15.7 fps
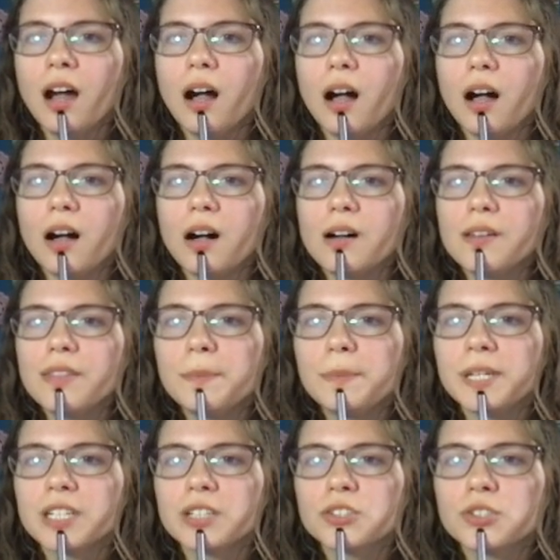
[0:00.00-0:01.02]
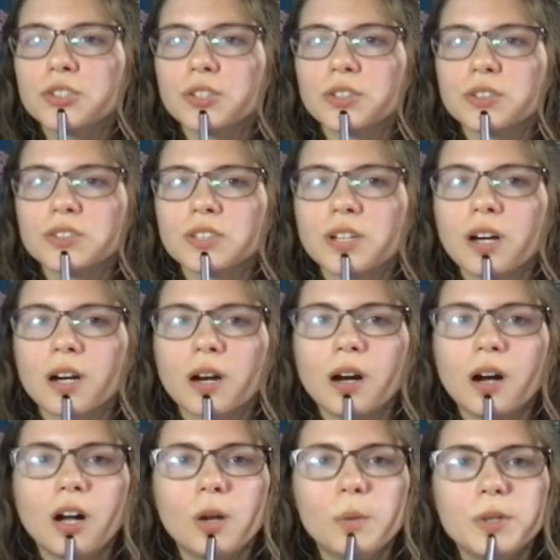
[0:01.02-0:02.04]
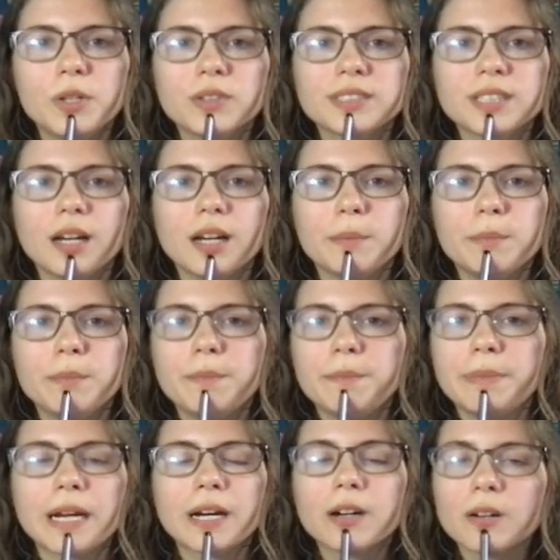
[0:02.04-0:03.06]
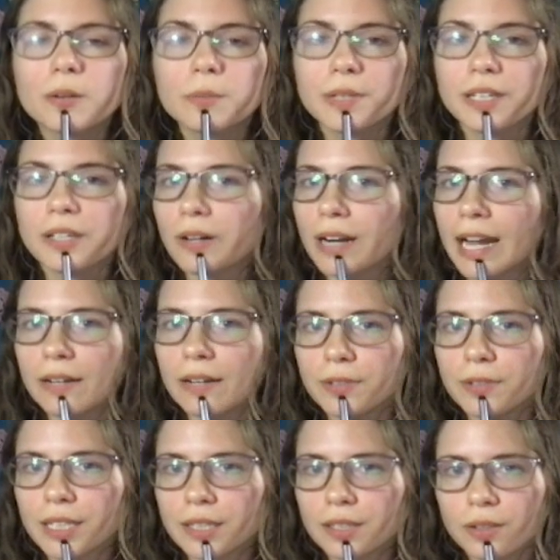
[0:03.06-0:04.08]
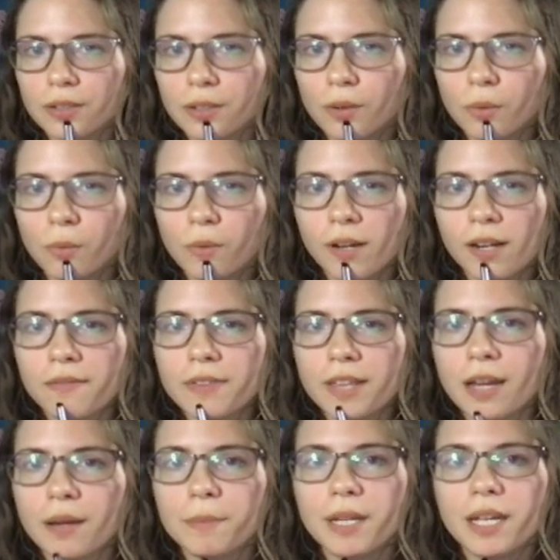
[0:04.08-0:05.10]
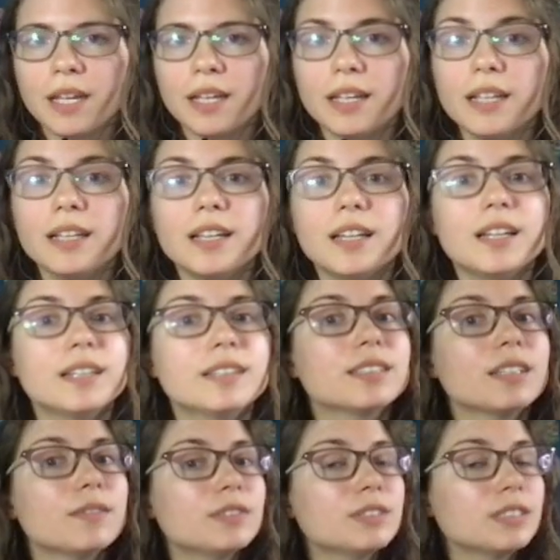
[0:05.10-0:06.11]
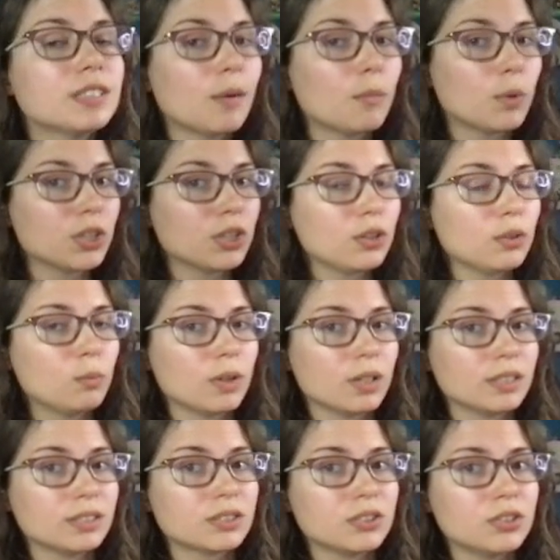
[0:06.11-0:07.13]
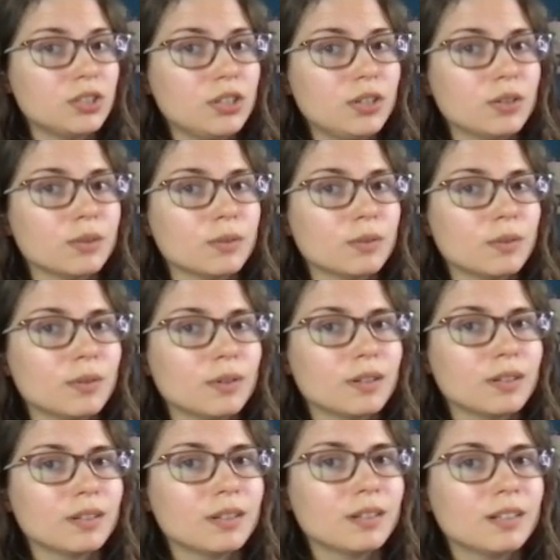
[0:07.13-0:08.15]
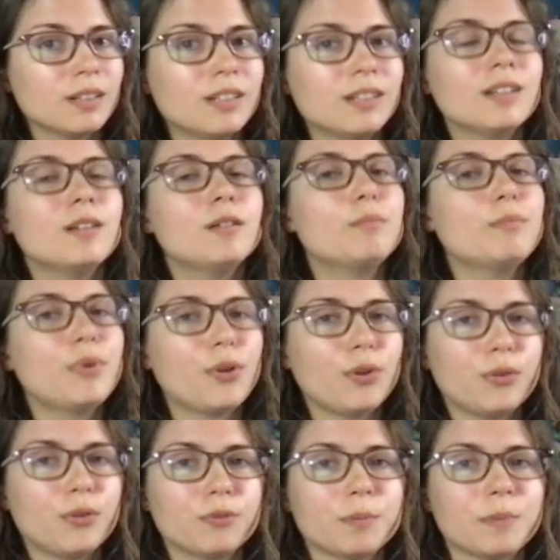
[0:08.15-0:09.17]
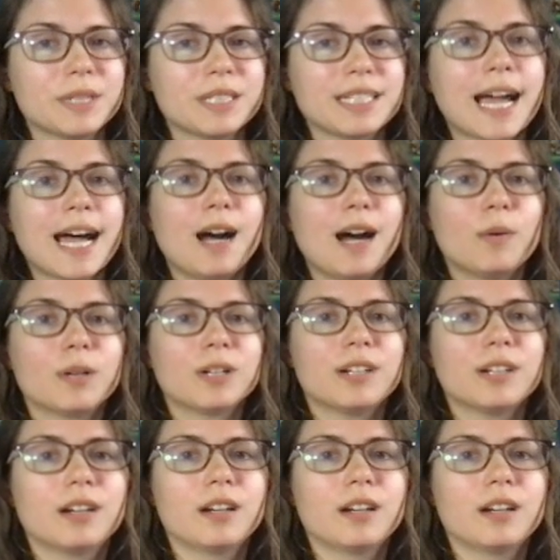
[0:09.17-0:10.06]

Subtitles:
All the pictures are almost unbearably graphic. One of them is of someone you once knew. Pull from the tower.